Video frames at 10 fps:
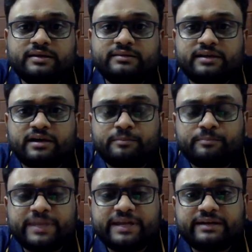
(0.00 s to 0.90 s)
the
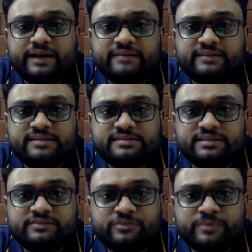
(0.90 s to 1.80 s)
complete transaction
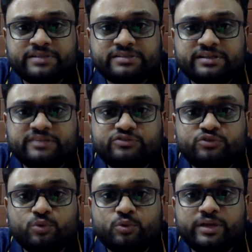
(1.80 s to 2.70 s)
information is
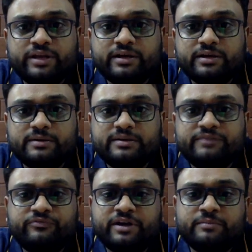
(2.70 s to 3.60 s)
stored in a
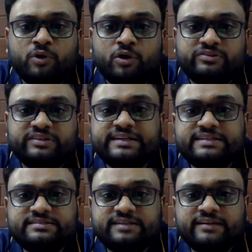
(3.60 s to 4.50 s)
different block.
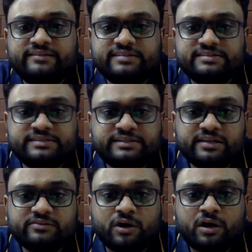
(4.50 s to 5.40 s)
Each transaction
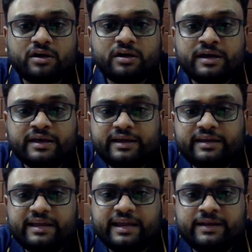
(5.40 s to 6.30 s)
details are
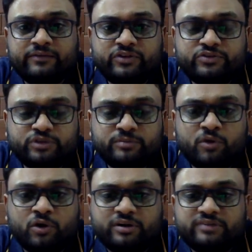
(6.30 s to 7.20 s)
in individual
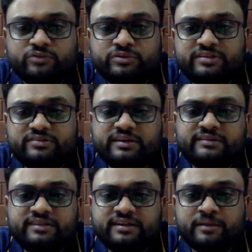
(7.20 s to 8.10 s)
block. So this
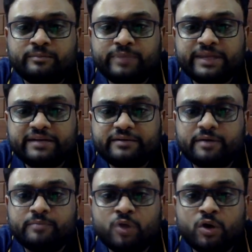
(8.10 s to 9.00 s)
is the complete
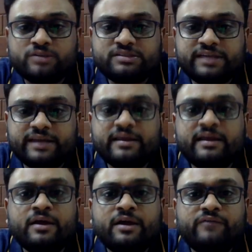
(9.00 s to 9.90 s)
blockchain,
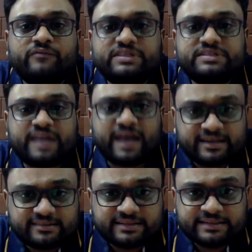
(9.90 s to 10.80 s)
which
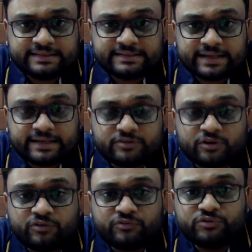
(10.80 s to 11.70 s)
has the details
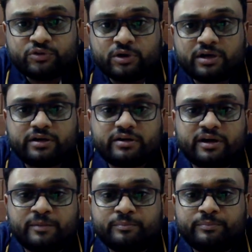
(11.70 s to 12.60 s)
of your
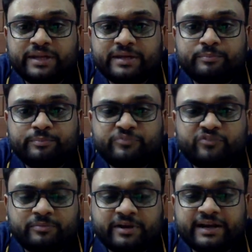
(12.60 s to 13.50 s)
complete
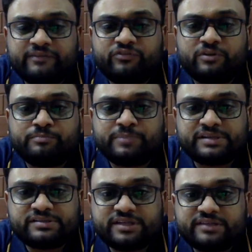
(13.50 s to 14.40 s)
from right from
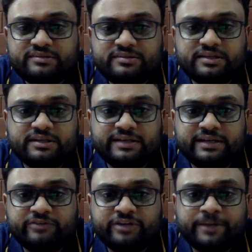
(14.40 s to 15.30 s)
purchase till
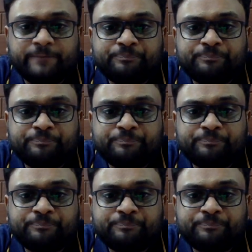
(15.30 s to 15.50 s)
delivery.